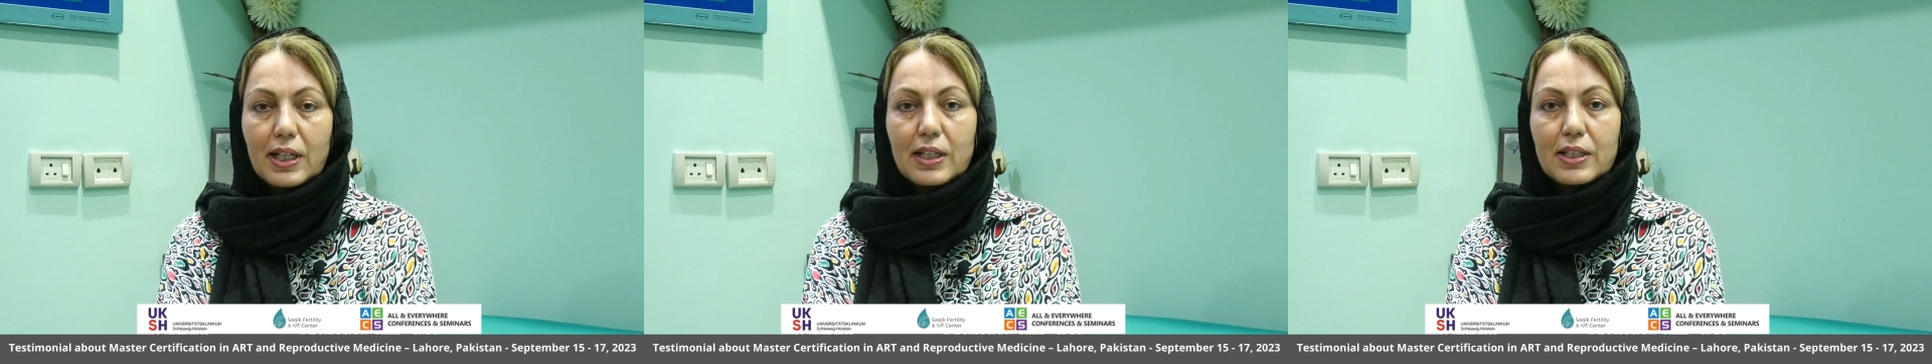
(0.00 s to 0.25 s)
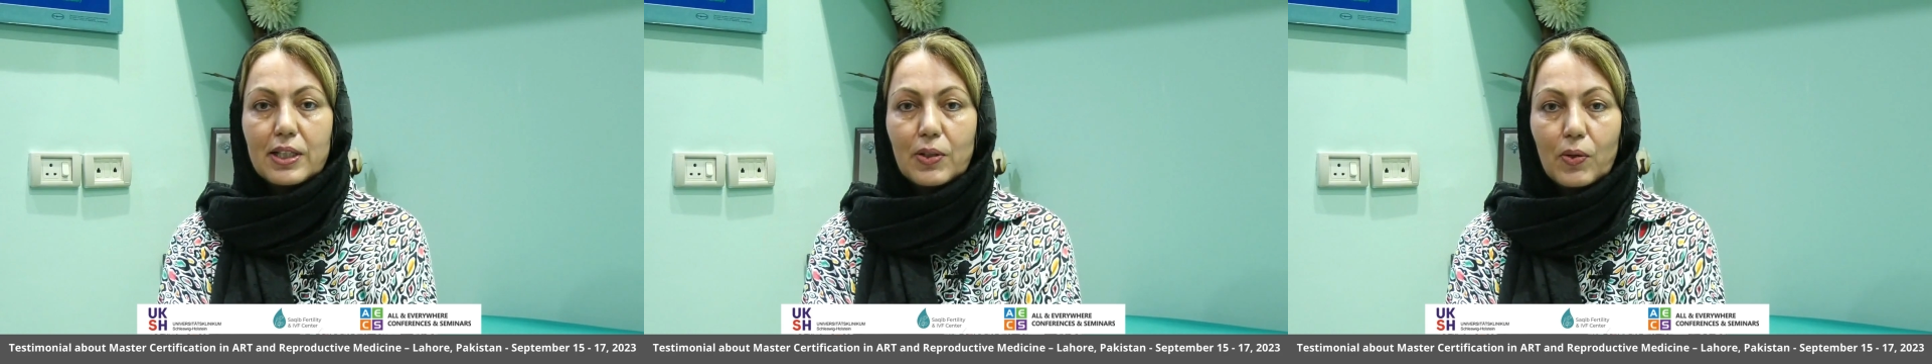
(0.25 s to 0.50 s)

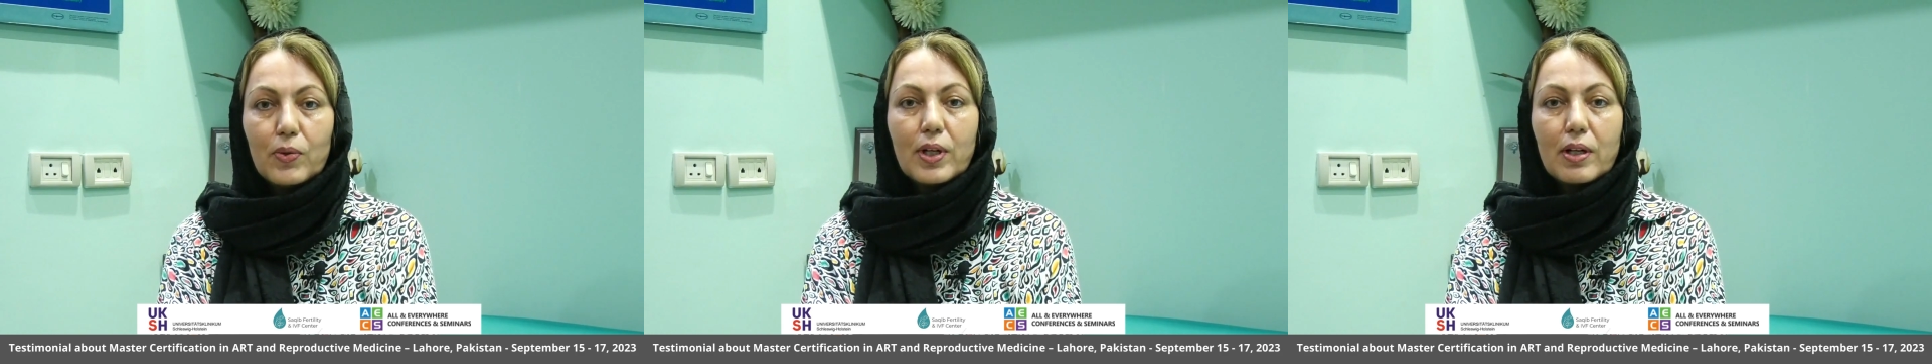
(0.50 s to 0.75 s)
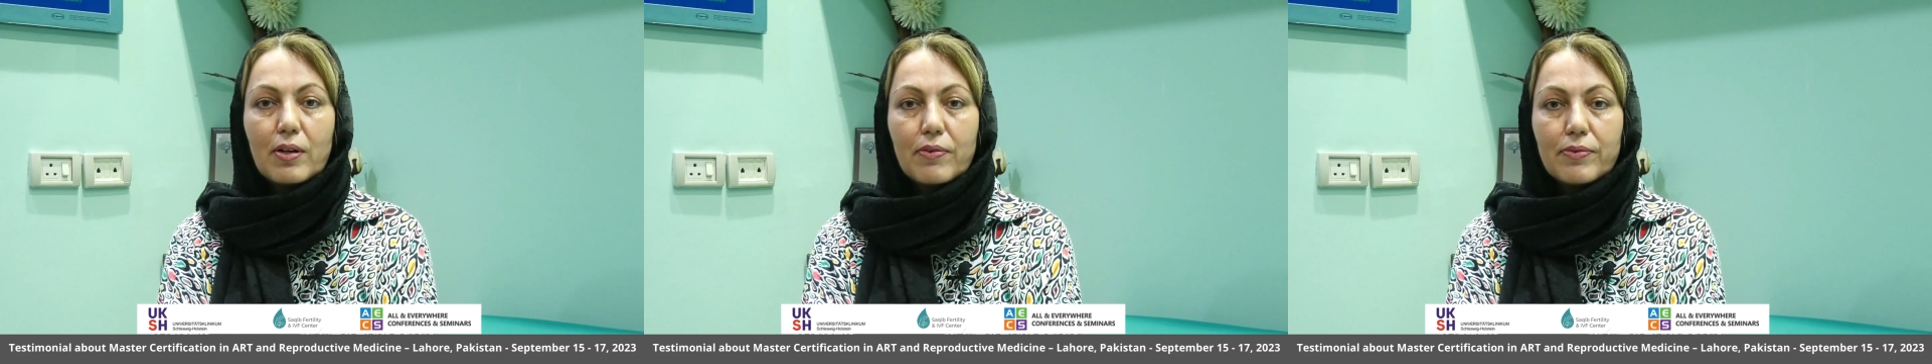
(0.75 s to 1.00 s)
and the
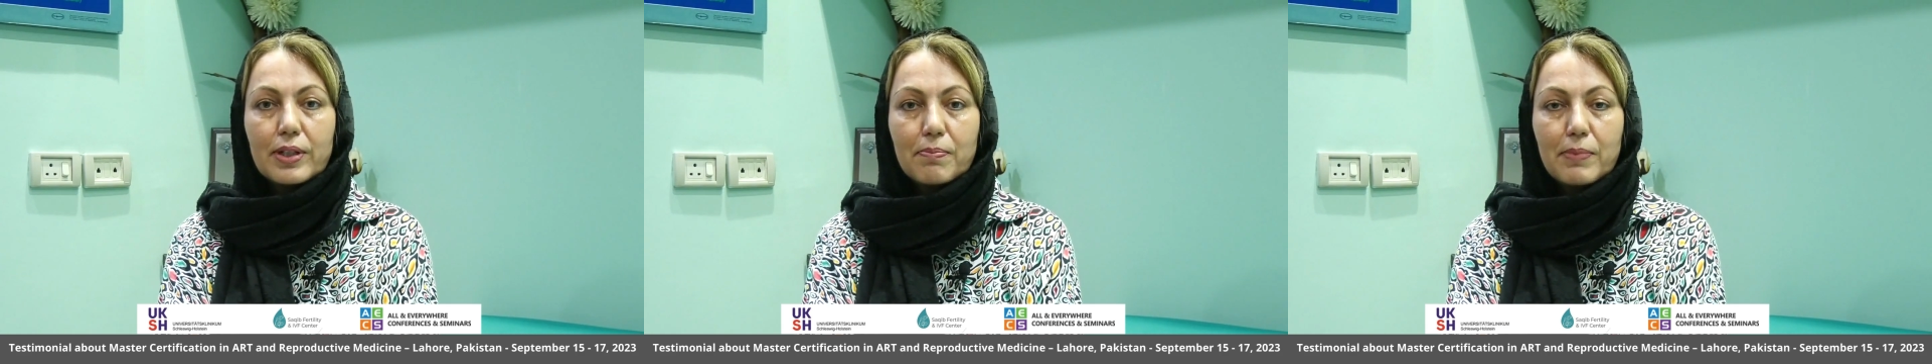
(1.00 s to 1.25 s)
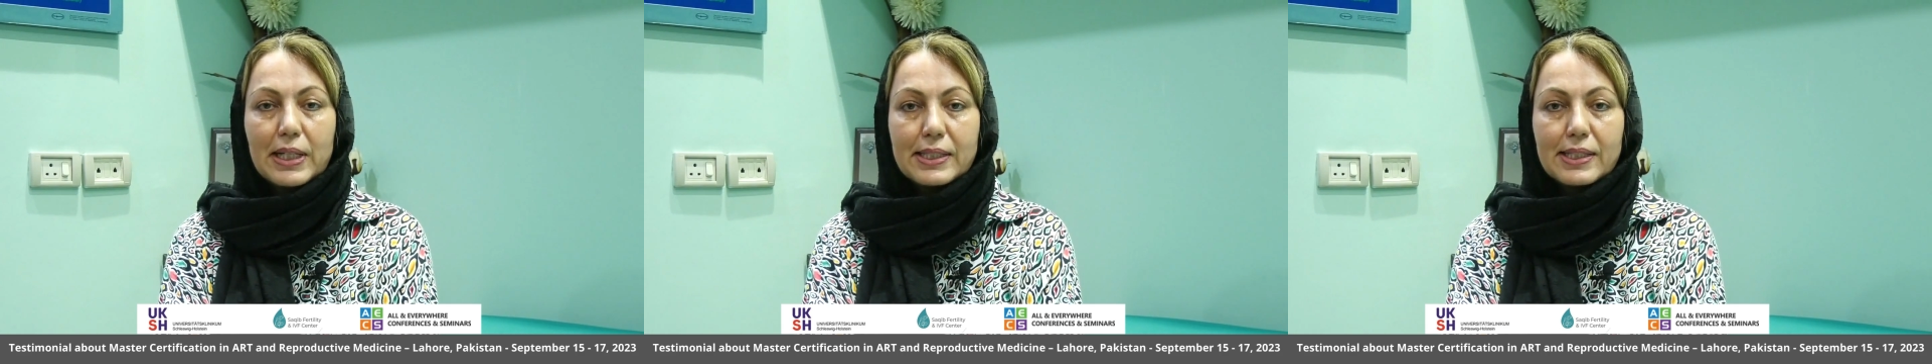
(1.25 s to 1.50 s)
owner of the
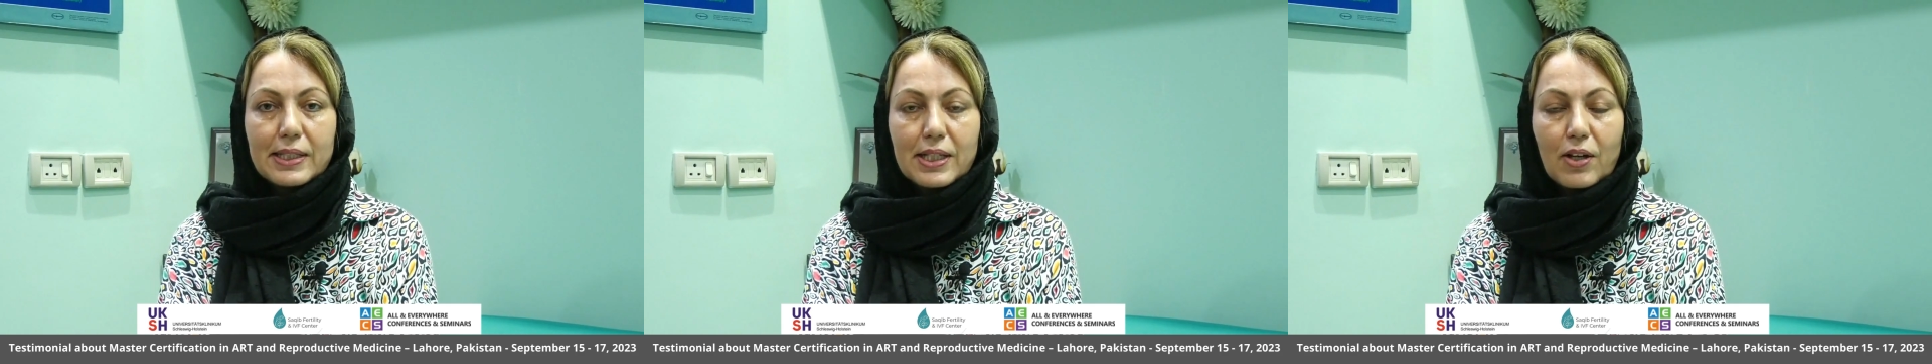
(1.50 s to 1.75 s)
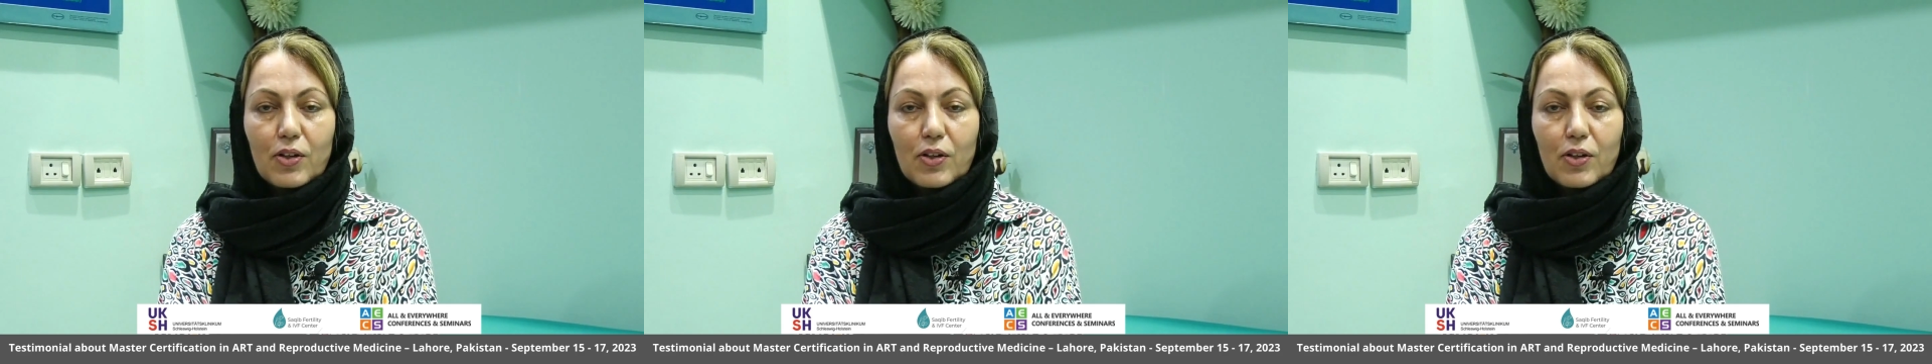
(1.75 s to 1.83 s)
Med City